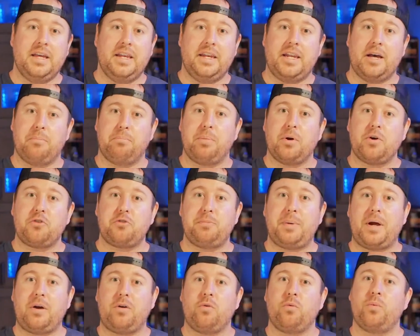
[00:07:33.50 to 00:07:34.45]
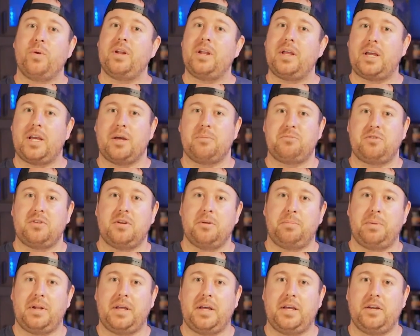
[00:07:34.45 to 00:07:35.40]
Now, burst power really comes
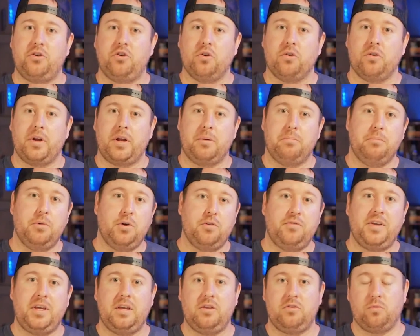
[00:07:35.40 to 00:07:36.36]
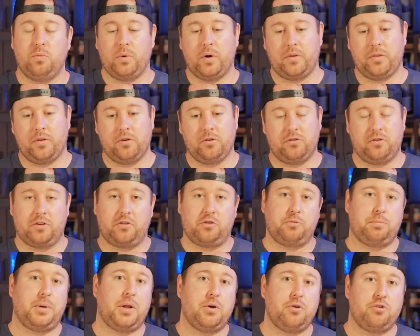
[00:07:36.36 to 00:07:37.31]
into play during movies where there's
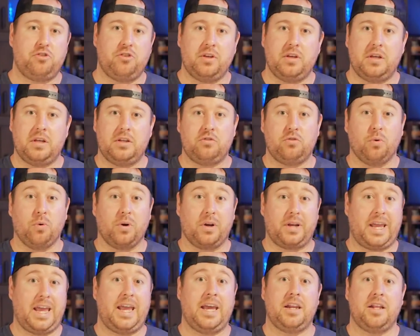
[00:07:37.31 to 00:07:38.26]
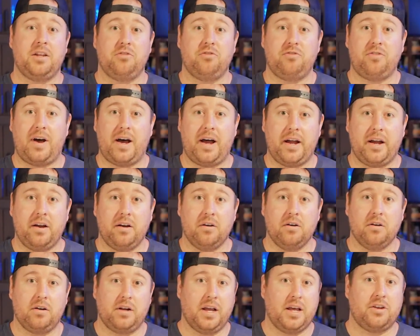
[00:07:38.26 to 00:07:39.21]
explosions or cannon
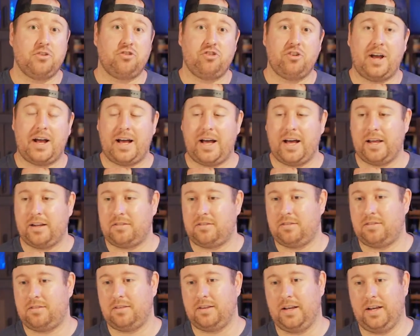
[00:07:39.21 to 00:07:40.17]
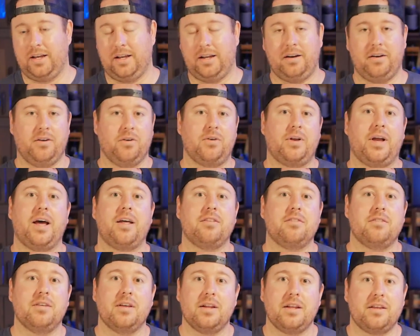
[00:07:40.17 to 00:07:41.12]
fire, gunshots, I don't know,
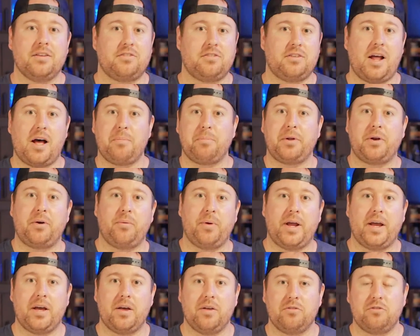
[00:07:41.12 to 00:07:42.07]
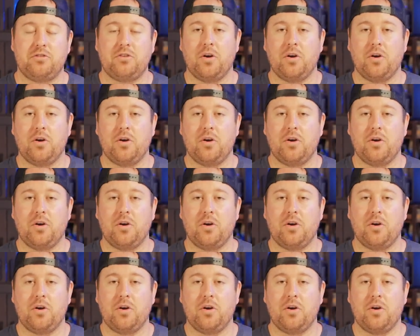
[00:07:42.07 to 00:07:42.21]
Godzilla stomping around.